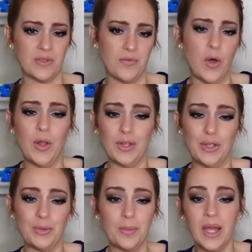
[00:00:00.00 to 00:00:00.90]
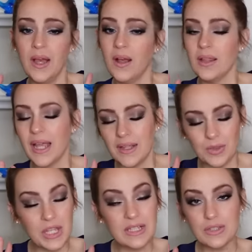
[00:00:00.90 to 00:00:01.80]
volume. Like
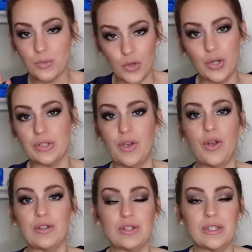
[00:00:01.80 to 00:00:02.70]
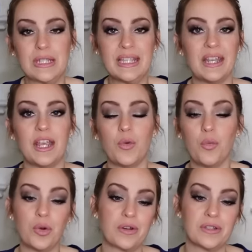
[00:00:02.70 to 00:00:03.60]
these looks are just getting
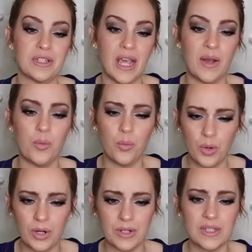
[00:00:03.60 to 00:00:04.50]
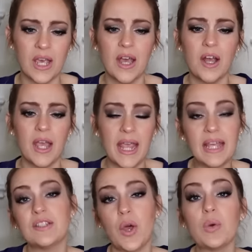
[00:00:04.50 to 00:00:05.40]
worse and worse.
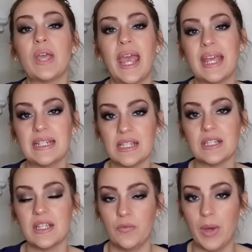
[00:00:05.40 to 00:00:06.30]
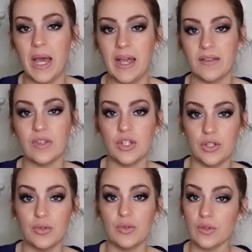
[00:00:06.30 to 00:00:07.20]
It's okay to leave behind the
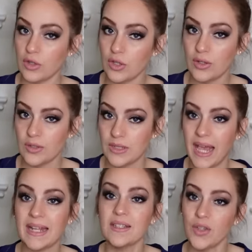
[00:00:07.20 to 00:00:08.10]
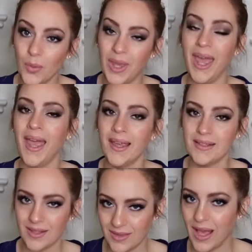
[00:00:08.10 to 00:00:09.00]
nude looks and it's okay
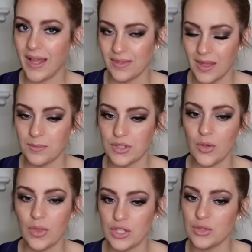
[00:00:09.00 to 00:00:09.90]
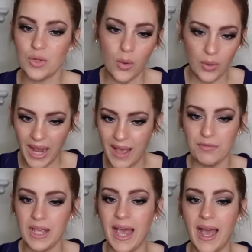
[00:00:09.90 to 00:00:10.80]
to line them so that you don't have
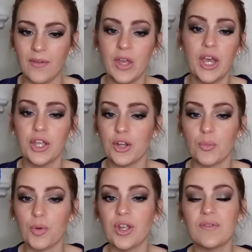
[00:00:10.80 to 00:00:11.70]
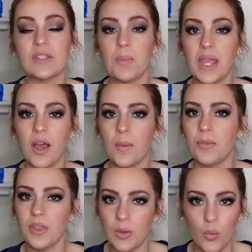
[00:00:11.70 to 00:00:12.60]
to have your briefs become
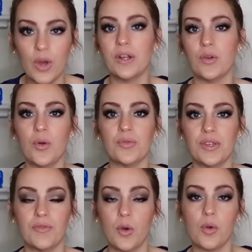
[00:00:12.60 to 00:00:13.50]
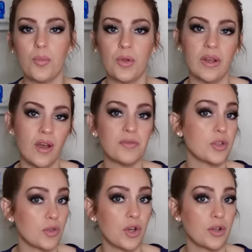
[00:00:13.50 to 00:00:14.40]
the one and only focal point of the
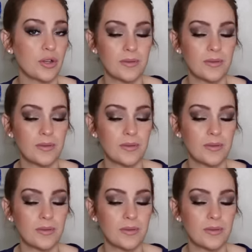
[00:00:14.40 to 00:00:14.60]
look.